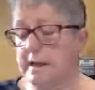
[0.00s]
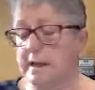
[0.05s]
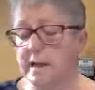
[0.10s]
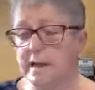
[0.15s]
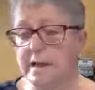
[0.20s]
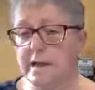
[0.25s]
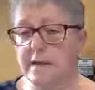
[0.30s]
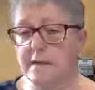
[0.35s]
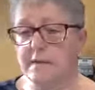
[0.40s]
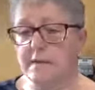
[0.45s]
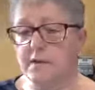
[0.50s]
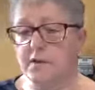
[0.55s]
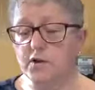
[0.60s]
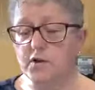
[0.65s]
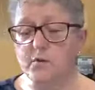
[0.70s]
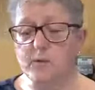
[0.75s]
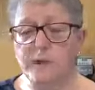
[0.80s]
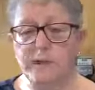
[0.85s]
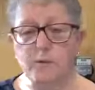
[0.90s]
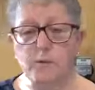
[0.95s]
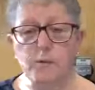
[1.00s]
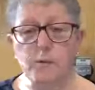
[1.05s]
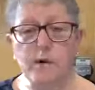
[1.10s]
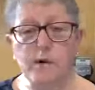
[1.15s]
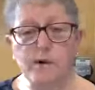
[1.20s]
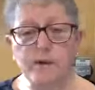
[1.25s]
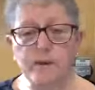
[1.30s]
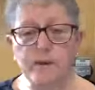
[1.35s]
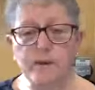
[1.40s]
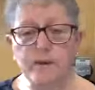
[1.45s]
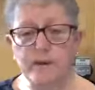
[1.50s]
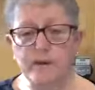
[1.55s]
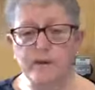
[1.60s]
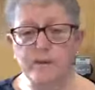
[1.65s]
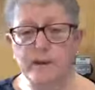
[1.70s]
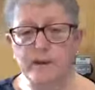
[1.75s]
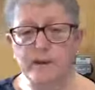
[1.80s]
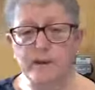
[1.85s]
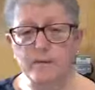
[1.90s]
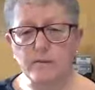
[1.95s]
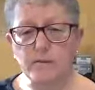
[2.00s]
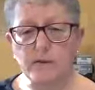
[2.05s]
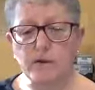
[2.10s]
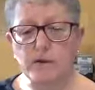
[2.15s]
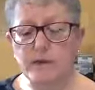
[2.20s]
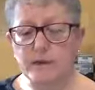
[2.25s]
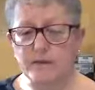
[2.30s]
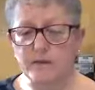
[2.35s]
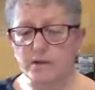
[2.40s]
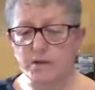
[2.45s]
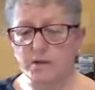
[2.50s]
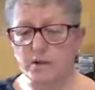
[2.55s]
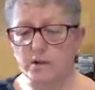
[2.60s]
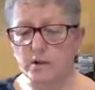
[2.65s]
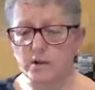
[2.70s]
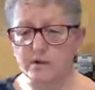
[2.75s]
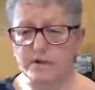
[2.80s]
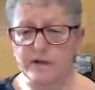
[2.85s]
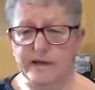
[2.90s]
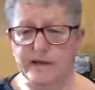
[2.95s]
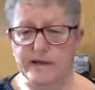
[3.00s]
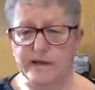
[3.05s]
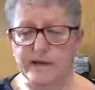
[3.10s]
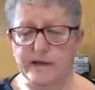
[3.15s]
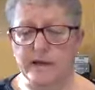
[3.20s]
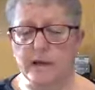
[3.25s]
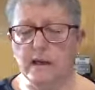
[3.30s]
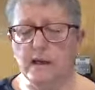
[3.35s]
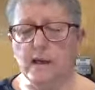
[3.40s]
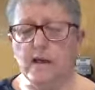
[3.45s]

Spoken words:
a lot of people worry about when they're making bread, they have to do a lot of kneading.